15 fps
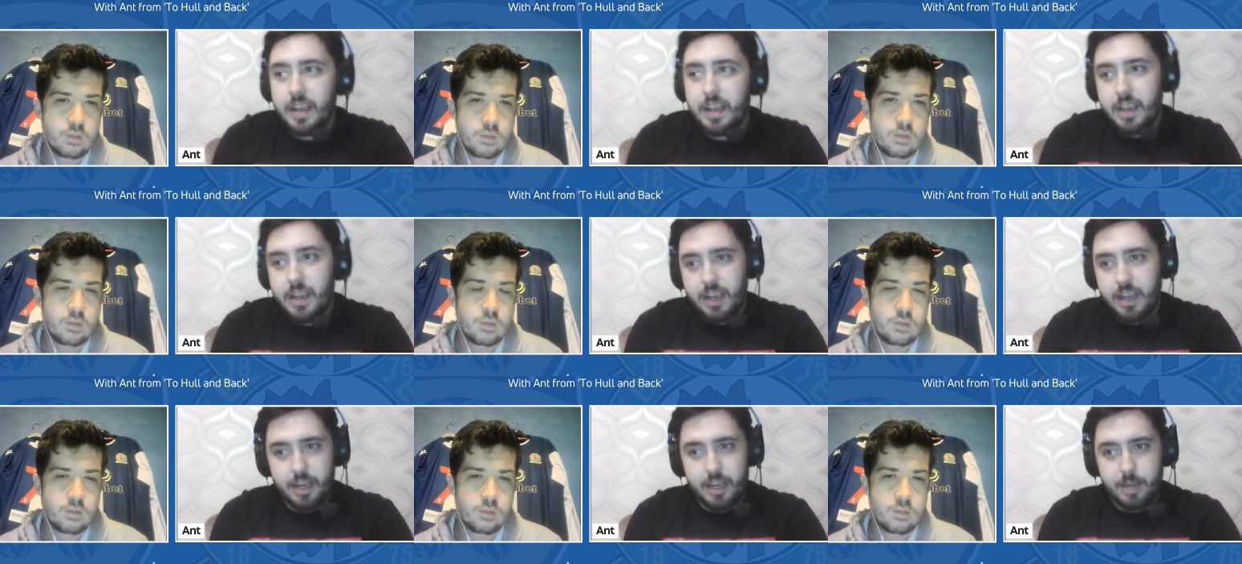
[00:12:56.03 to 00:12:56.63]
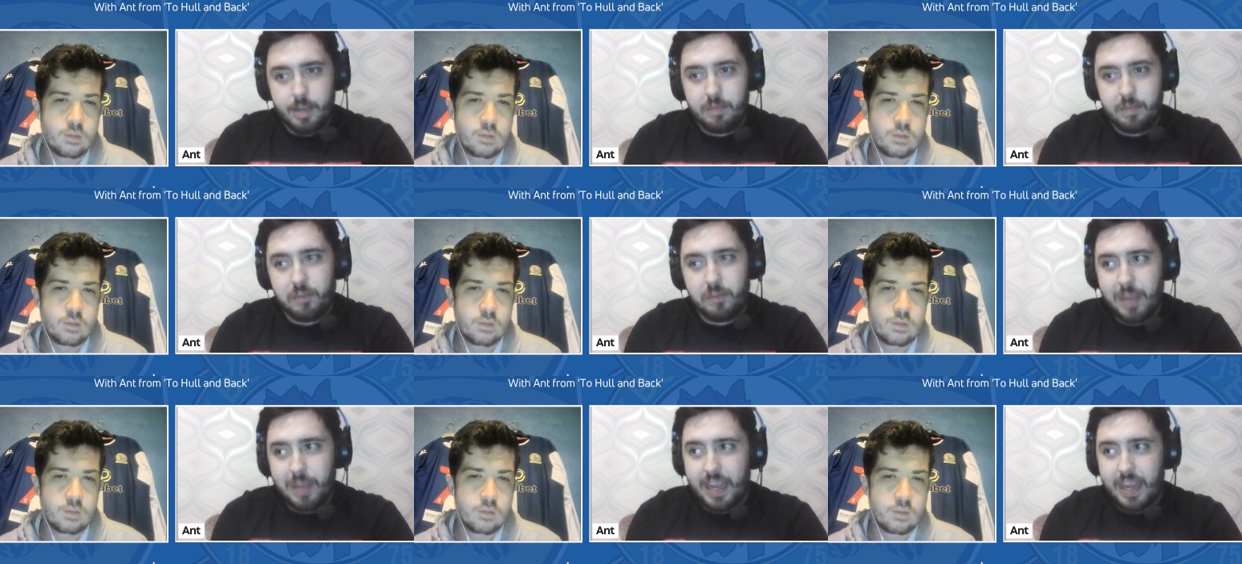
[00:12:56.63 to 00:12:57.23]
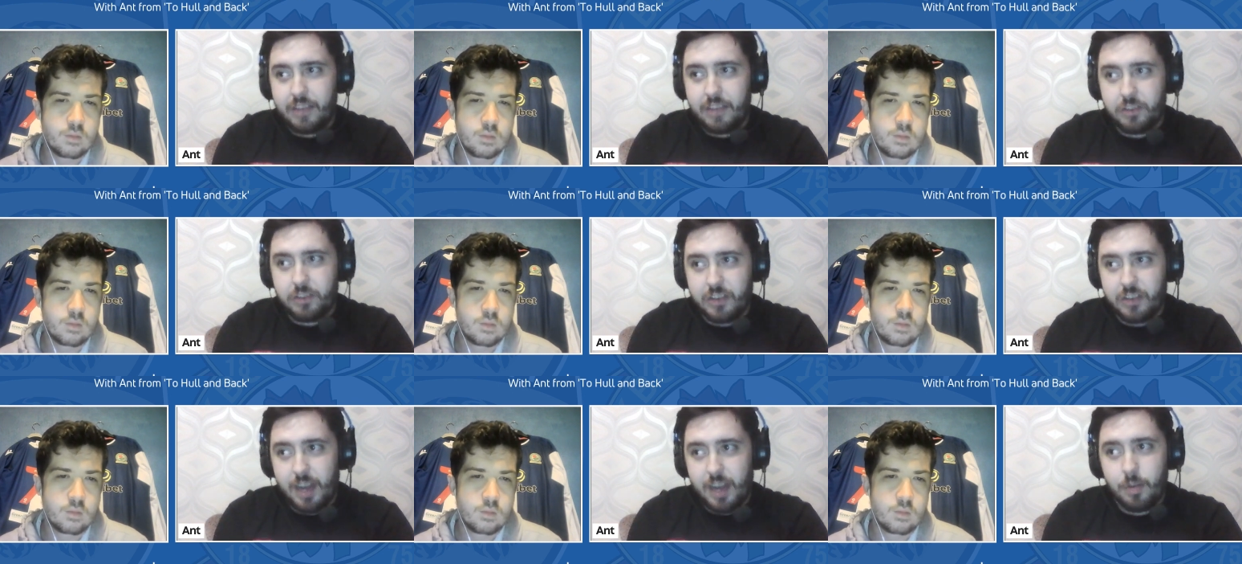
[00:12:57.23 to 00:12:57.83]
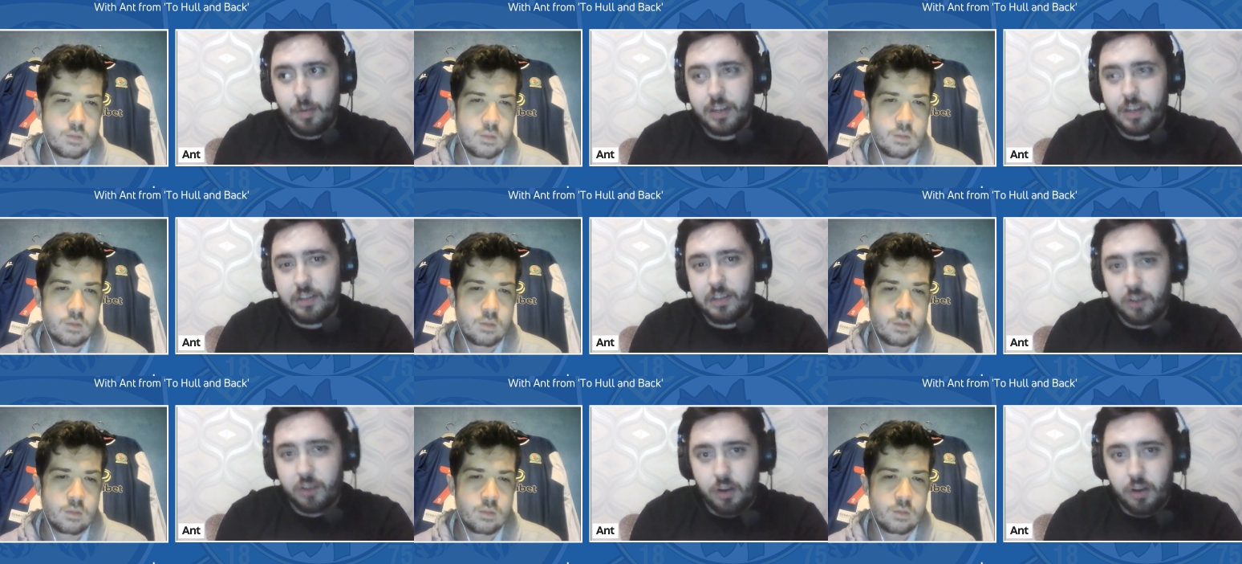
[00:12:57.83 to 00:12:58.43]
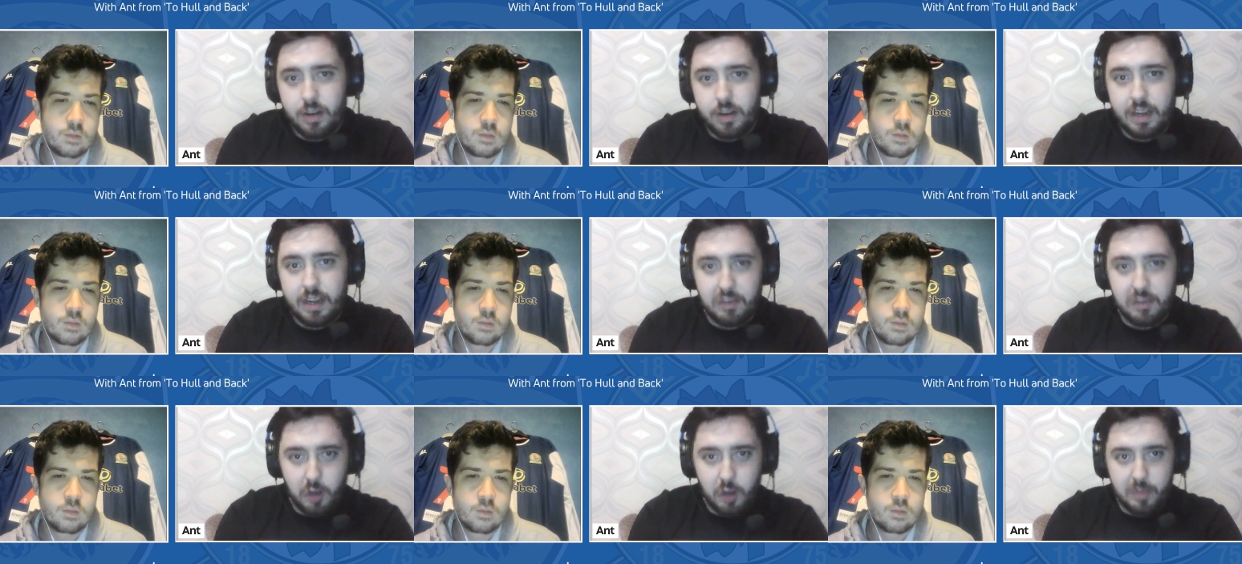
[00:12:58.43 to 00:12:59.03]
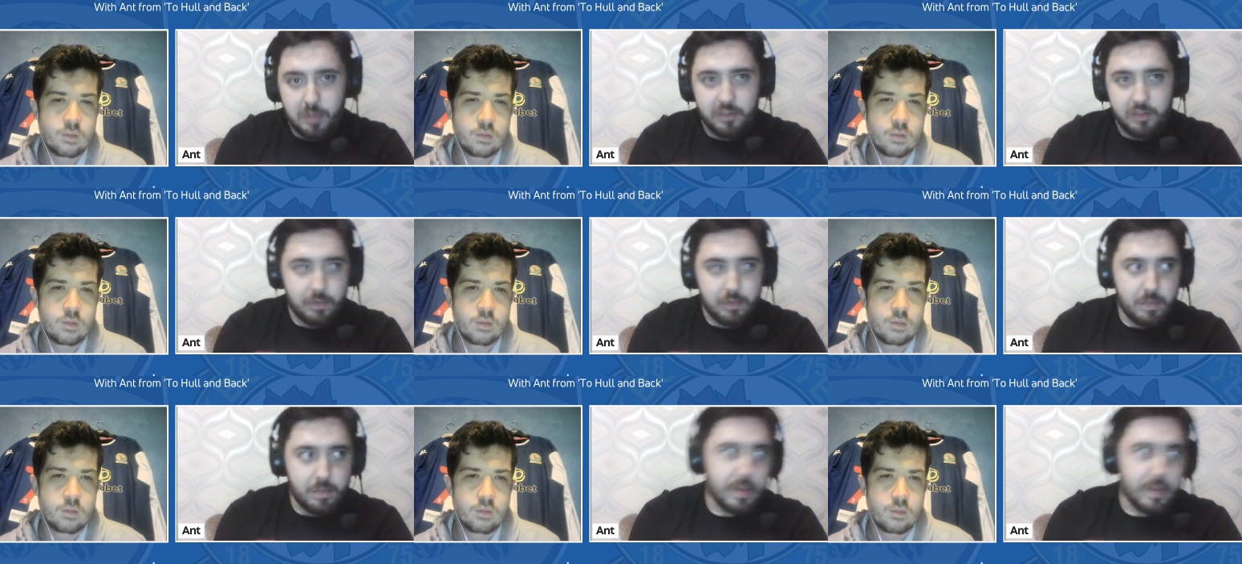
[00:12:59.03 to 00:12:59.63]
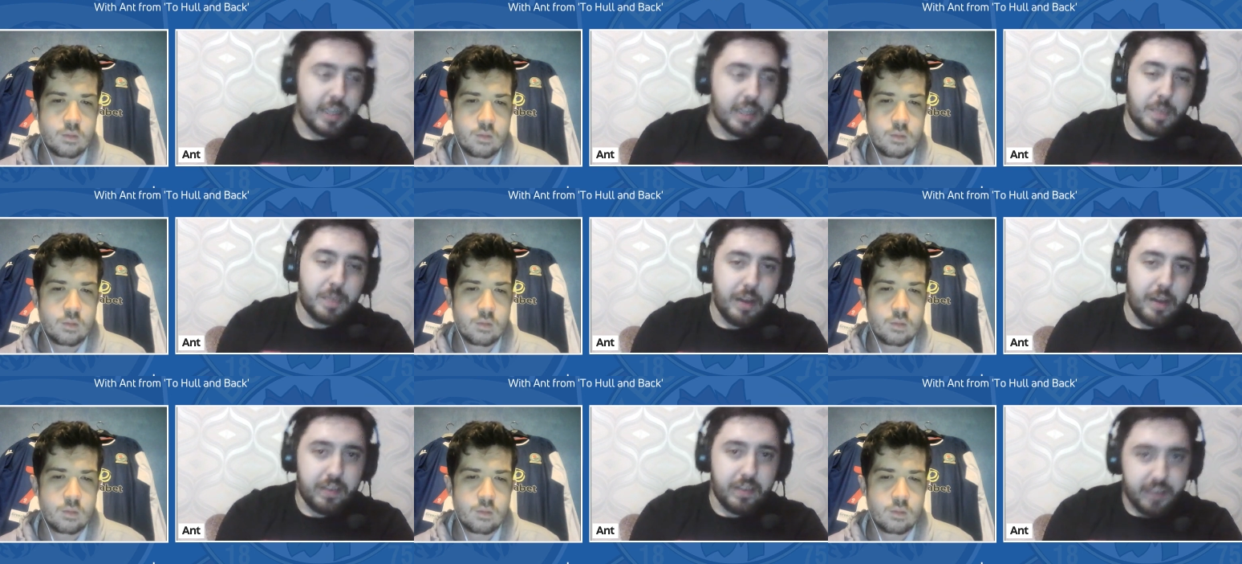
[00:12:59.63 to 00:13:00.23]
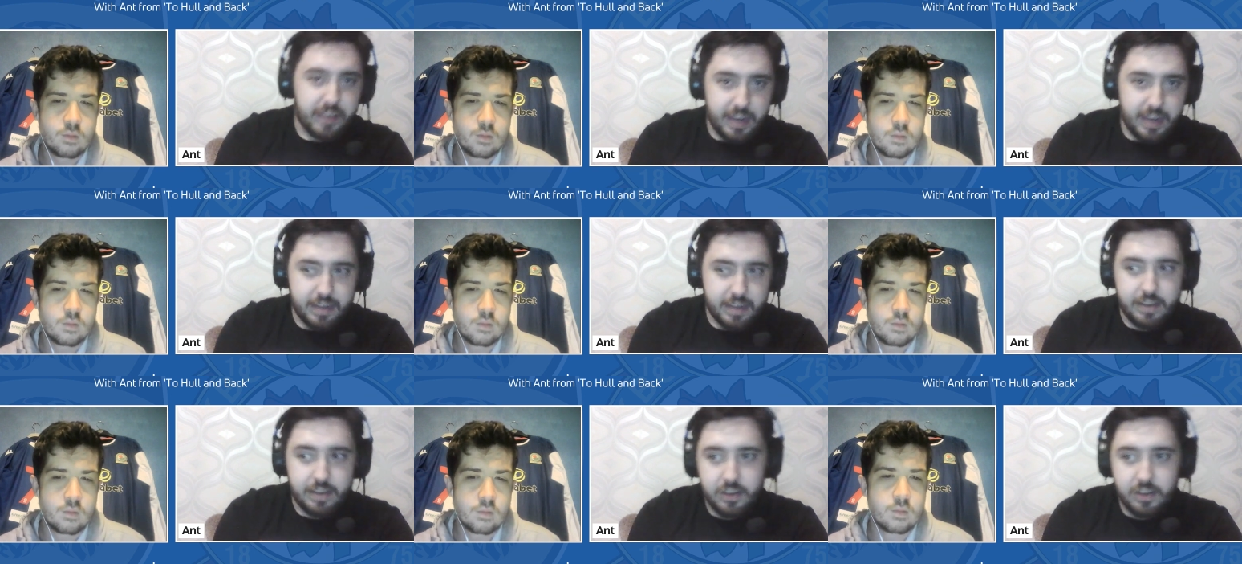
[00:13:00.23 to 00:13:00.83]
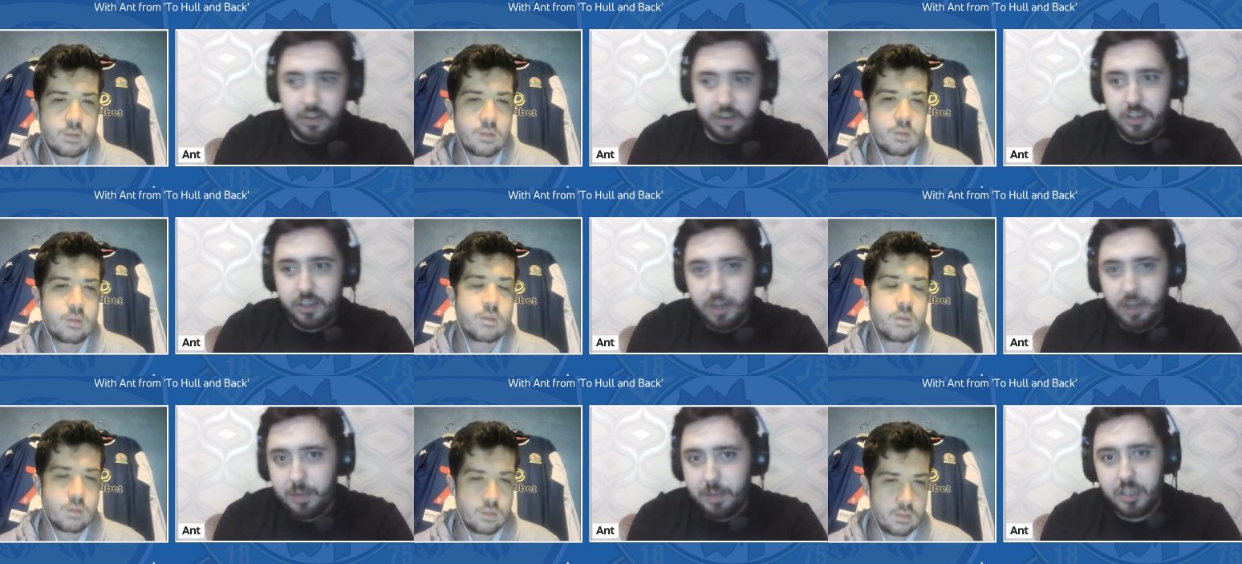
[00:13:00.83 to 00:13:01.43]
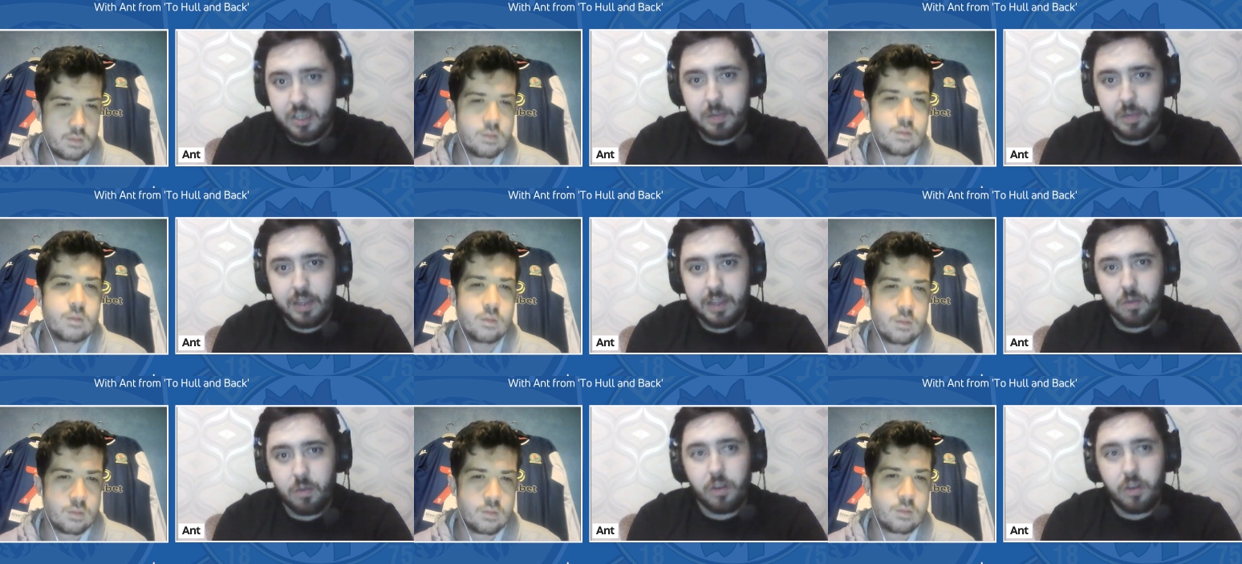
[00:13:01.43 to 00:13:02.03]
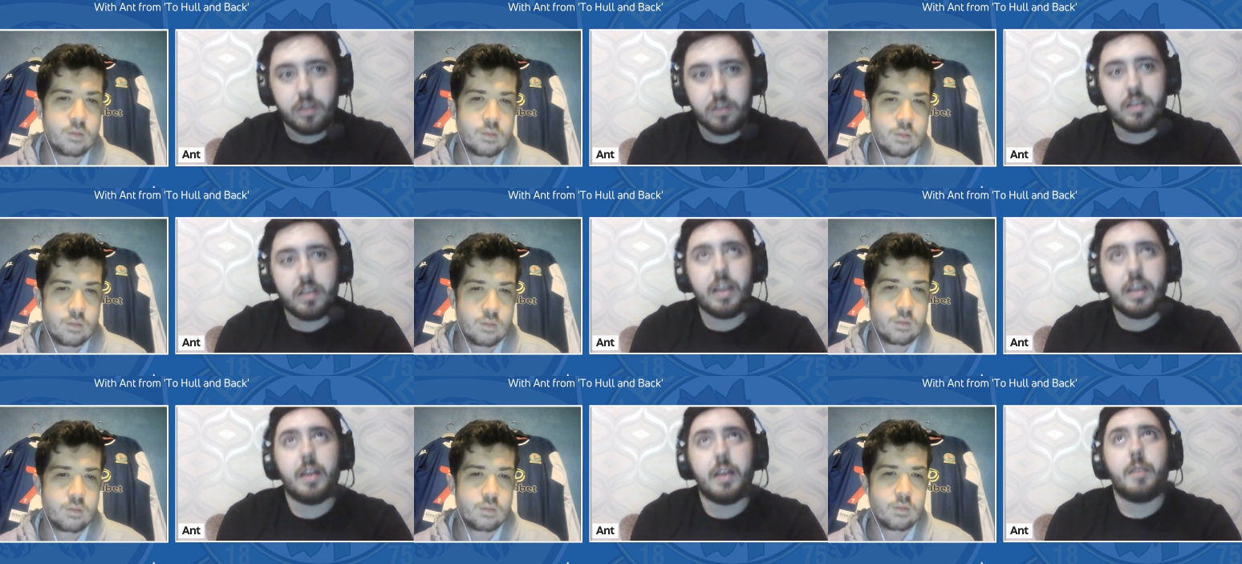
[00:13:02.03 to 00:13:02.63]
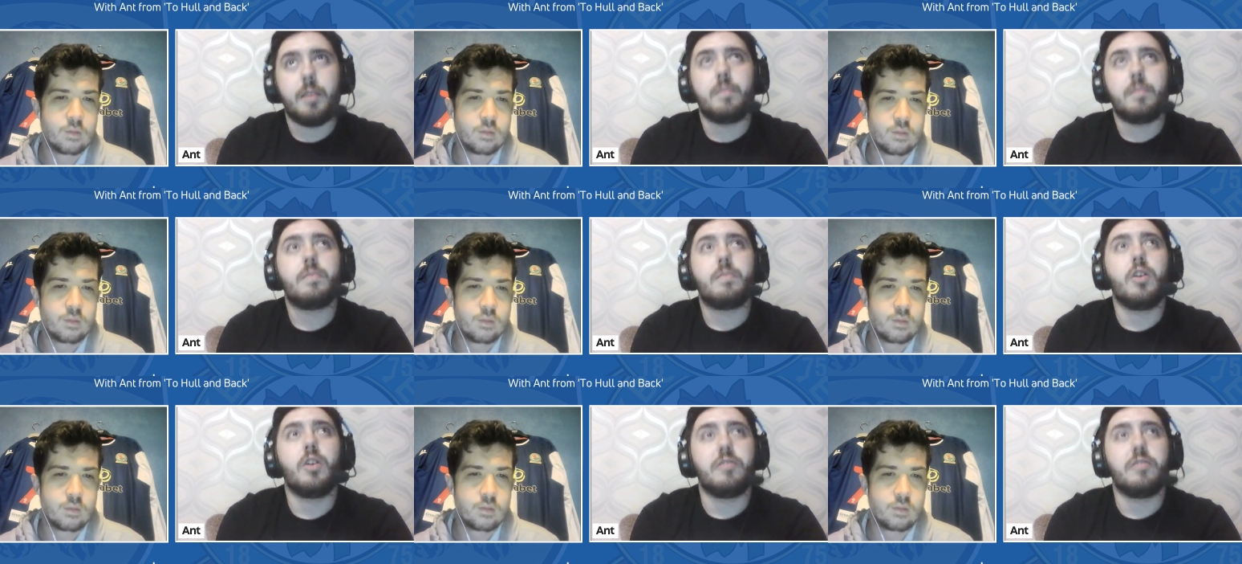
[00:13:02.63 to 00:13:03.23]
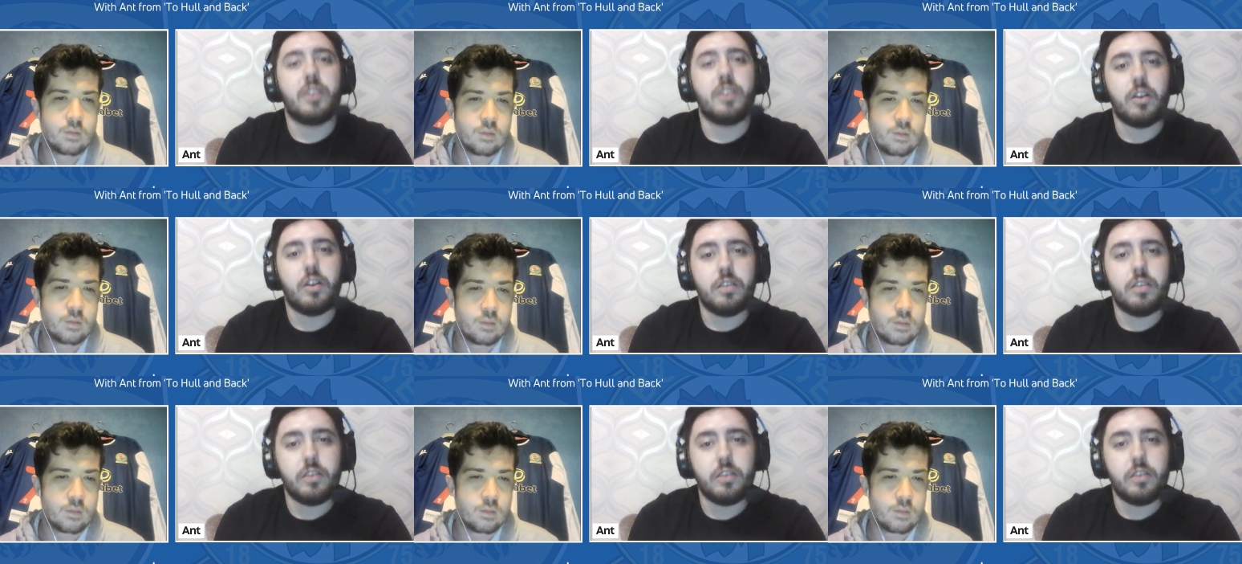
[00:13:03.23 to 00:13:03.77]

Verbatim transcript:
Speaker 1: Um, for me, it's just anybody that's got any form of experience in, you know, the Championship League One. Um, hopefully, not another